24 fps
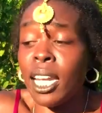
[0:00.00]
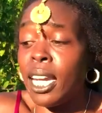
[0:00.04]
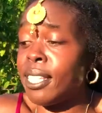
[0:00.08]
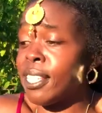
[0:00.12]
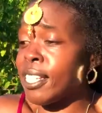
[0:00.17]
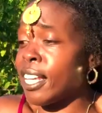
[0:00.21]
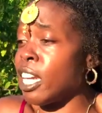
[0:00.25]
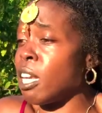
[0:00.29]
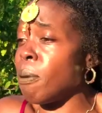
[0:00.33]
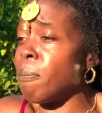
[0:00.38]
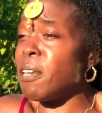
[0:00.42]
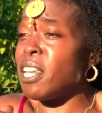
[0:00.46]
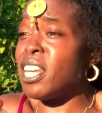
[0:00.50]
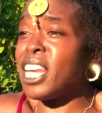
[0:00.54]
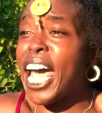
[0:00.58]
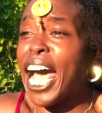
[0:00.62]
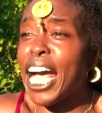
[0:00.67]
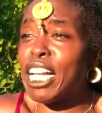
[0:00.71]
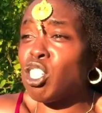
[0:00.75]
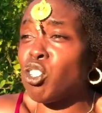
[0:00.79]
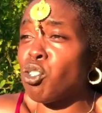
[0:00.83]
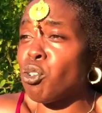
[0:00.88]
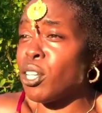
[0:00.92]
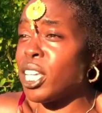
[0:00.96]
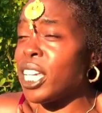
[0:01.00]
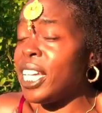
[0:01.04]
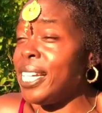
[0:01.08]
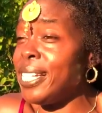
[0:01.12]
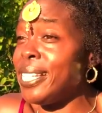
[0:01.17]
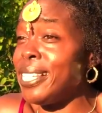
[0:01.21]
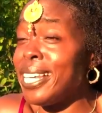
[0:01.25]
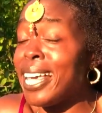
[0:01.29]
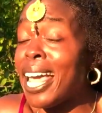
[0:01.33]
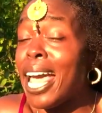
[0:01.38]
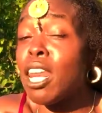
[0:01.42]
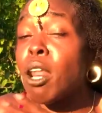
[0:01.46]
that it's gonna be natural,
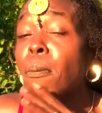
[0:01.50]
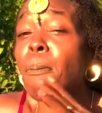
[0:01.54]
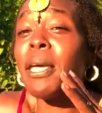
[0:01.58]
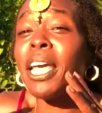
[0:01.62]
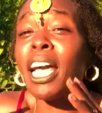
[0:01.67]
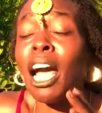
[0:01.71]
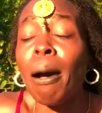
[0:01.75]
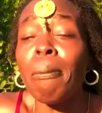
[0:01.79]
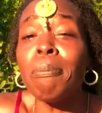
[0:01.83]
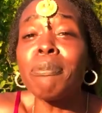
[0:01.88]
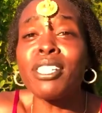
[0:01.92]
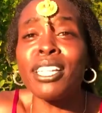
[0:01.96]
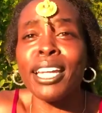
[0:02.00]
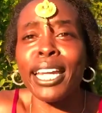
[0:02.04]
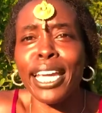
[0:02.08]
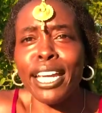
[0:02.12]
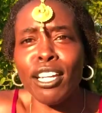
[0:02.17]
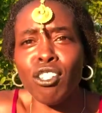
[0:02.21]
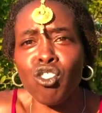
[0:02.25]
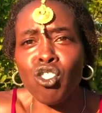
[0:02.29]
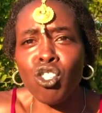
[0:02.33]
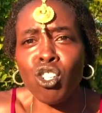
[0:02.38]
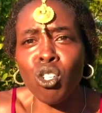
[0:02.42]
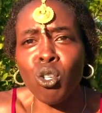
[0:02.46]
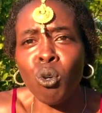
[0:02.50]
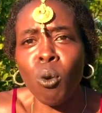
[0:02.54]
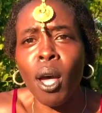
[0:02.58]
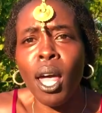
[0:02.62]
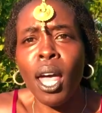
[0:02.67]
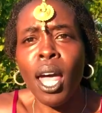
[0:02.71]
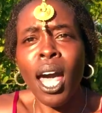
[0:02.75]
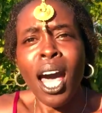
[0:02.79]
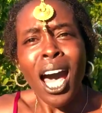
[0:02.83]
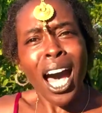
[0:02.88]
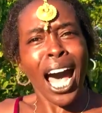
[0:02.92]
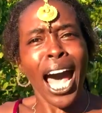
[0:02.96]
easy, and it becomes an issue,
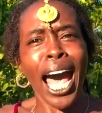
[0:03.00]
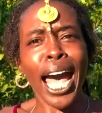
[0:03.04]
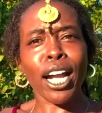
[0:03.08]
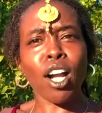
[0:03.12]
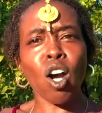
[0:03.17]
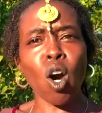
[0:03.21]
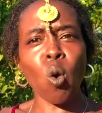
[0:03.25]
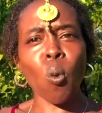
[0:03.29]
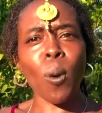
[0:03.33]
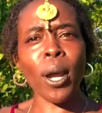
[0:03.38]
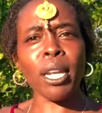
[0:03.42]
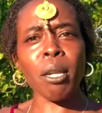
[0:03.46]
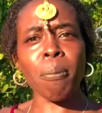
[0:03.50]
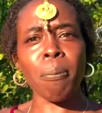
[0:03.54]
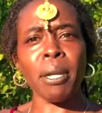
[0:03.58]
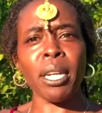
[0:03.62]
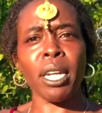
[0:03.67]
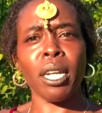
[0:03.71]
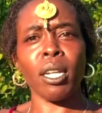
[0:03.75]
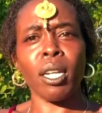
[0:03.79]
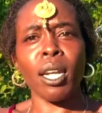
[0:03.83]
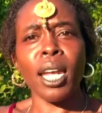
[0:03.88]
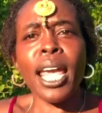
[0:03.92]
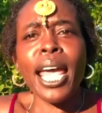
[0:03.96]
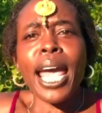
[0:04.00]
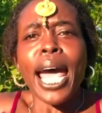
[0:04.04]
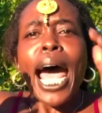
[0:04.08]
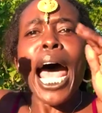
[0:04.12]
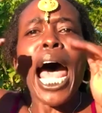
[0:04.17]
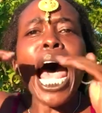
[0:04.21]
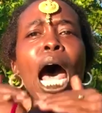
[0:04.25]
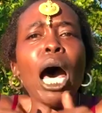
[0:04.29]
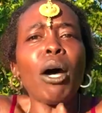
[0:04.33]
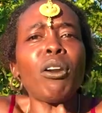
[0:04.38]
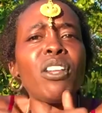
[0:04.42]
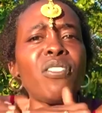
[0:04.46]
I go, wait a minute.
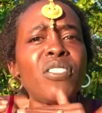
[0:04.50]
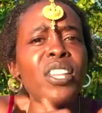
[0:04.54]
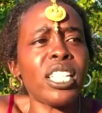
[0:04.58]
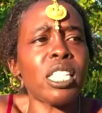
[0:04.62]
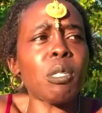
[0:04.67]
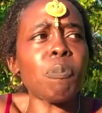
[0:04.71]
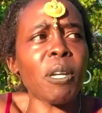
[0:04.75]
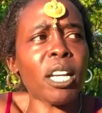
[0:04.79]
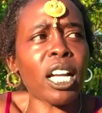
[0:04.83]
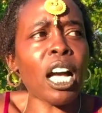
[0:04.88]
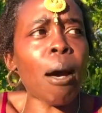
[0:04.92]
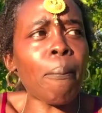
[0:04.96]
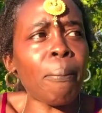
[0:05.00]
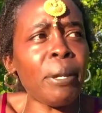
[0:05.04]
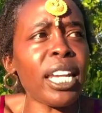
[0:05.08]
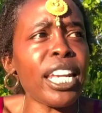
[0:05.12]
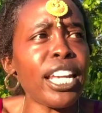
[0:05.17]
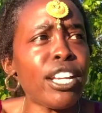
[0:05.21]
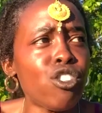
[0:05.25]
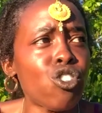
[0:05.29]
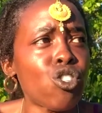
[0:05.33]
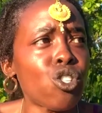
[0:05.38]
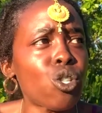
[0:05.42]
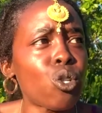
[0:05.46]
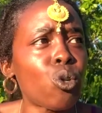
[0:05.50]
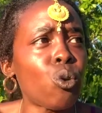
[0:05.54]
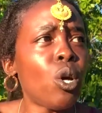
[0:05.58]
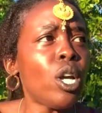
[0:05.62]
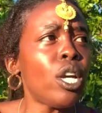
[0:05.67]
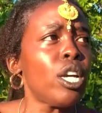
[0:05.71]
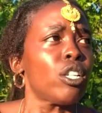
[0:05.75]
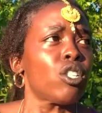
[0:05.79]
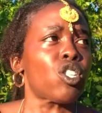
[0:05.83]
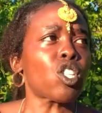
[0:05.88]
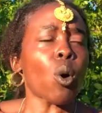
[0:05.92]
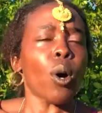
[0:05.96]
How did this become an issue?
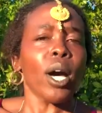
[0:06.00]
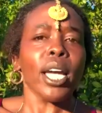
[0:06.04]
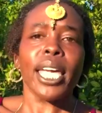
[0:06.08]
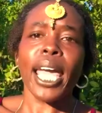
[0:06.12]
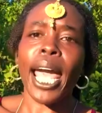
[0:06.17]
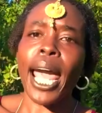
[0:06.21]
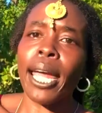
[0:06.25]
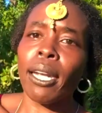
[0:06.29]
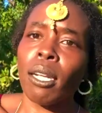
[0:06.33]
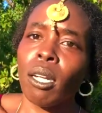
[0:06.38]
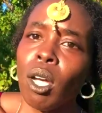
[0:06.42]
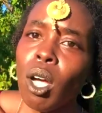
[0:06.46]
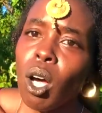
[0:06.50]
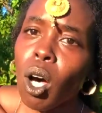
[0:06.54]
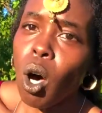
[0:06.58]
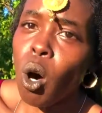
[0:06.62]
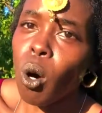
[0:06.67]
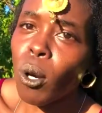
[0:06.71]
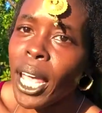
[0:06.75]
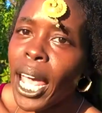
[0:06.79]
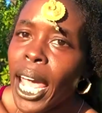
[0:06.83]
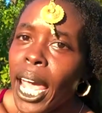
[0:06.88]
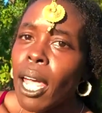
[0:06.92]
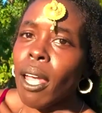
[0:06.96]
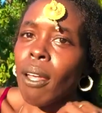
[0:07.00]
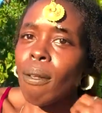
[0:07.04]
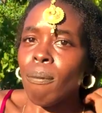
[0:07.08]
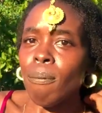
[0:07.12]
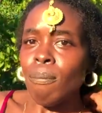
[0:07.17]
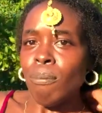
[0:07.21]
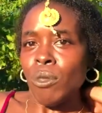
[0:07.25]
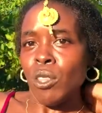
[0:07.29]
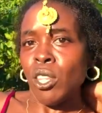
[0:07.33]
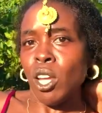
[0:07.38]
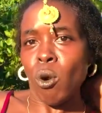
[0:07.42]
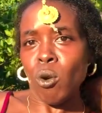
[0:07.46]
So again, okay,
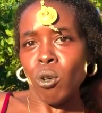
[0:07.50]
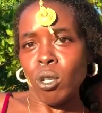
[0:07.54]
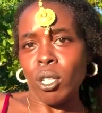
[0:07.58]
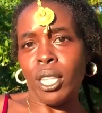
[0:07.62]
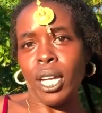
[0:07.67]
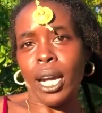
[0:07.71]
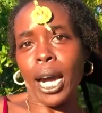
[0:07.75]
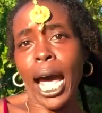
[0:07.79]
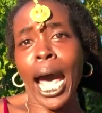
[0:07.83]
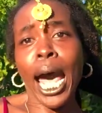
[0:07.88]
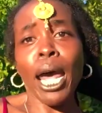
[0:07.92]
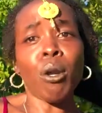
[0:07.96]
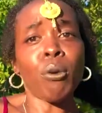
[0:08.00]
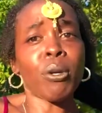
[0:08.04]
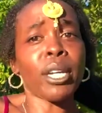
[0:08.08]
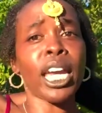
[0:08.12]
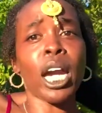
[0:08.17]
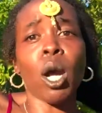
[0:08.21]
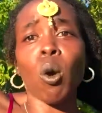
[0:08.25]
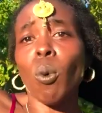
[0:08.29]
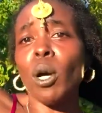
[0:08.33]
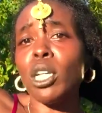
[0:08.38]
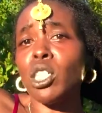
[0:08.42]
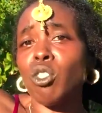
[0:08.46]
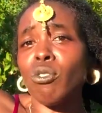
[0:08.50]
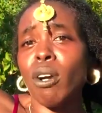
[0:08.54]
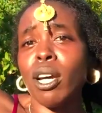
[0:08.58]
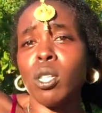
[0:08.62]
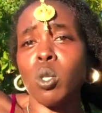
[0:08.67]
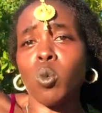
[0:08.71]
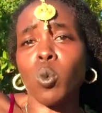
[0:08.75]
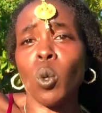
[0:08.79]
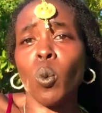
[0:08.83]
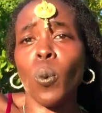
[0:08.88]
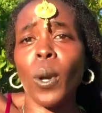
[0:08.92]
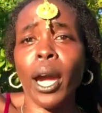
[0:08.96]
I don't care what
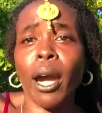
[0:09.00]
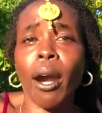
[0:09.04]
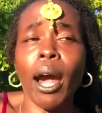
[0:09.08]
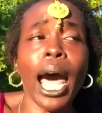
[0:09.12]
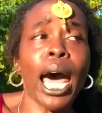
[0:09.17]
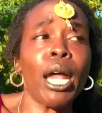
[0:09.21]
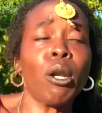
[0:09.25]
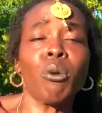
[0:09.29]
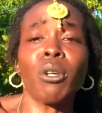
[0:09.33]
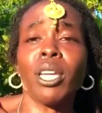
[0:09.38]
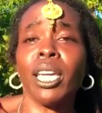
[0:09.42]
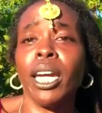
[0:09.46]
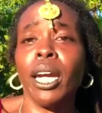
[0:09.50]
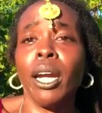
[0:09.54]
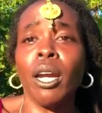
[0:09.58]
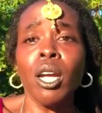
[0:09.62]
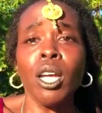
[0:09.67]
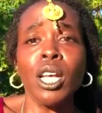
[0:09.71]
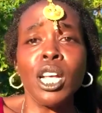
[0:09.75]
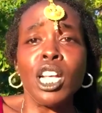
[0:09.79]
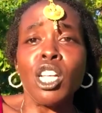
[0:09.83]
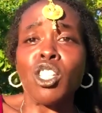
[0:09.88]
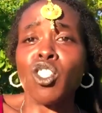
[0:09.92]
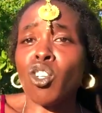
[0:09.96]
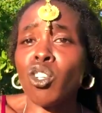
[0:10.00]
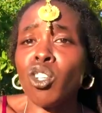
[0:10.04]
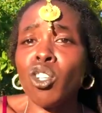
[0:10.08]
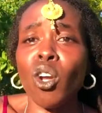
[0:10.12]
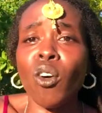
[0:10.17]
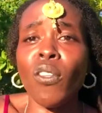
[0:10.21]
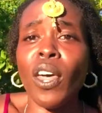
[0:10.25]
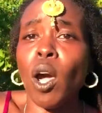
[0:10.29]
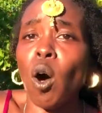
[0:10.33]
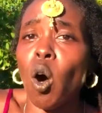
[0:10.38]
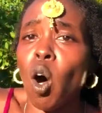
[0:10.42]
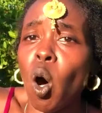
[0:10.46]
dress we wear. I don't care. So,
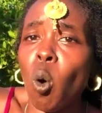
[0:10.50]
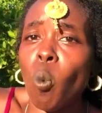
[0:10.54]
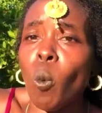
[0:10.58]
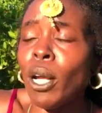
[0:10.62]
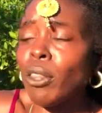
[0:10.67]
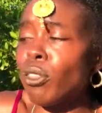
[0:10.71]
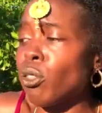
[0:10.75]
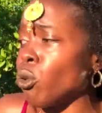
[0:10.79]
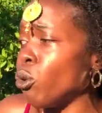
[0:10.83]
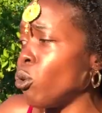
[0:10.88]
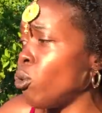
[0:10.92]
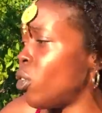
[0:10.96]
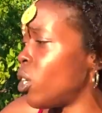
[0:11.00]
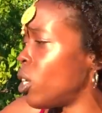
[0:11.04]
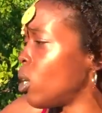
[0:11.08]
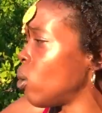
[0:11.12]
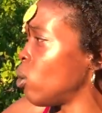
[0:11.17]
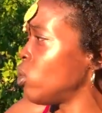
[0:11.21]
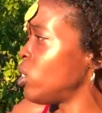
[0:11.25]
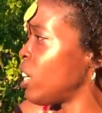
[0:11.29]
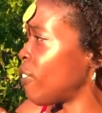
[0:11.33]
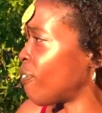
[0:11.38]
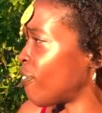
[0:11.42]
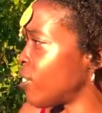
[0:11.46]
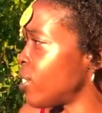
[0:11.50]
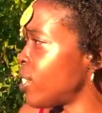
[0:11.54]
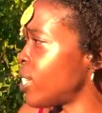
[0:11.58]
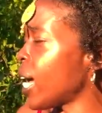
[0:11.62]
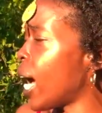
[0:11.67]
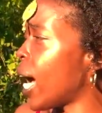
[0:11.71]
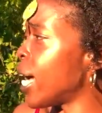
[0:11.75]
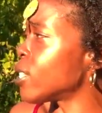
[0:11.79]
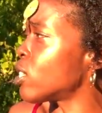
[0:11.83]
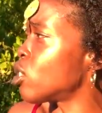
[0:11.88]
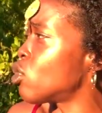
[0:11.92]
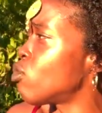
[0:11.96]
they all went through the different
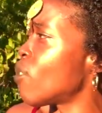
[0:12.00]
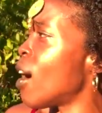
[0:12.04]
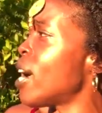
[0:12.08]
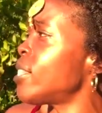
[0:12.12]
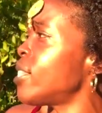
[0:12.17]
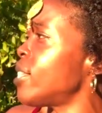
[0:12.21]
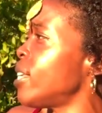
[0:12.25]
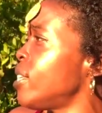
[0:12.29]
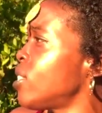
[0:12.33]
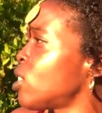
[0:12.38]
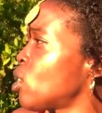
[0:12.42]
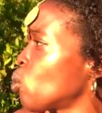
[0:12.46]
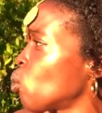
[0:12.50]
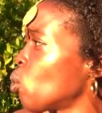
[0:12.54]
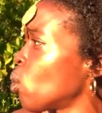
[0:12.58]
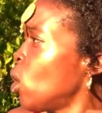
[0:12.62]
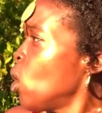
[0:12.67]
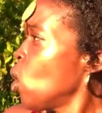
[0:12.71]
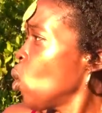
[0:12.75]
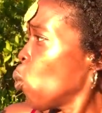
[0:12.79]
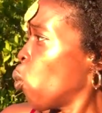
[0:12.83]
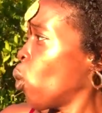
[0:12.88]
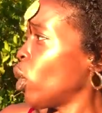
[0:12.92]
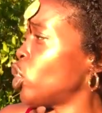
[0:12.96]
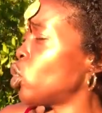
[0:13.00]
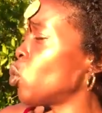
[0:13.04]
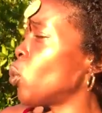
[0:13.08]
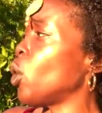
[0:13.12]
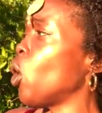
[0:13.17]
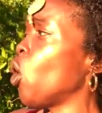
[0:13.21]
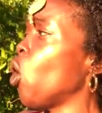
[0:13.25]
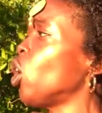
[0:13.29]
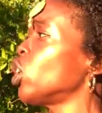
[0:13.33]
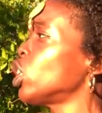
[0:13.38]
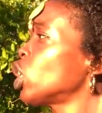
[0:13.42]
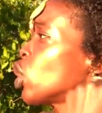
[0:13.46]
styles of dresses and what do
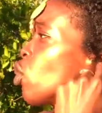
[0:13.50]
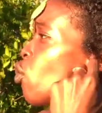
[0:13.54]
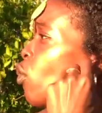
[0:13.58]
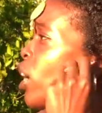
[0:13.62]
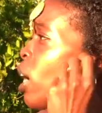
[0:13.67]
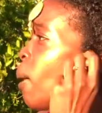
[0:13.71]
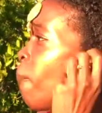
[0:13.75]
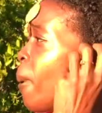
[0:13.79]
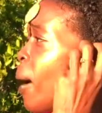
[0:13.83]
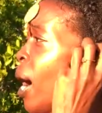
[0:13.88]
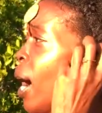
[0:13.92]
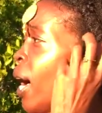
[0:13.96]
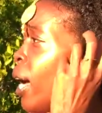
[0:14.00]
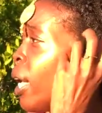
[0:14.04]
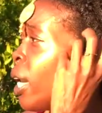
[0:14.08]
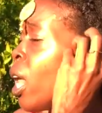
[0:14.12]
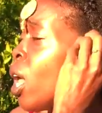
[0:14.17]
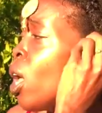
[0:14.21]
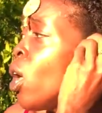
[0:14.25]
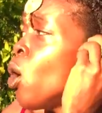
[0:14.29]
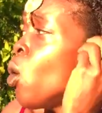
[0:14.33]
we all agree upon.